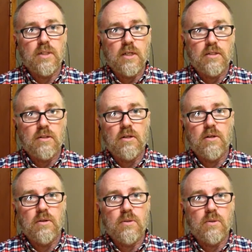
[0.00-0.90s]
a clear
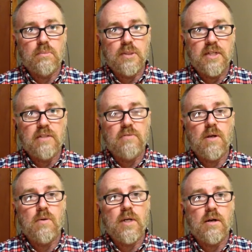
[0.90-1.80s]
coat or a protective
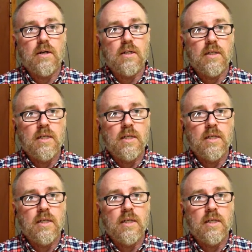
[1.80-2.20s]
coating on it.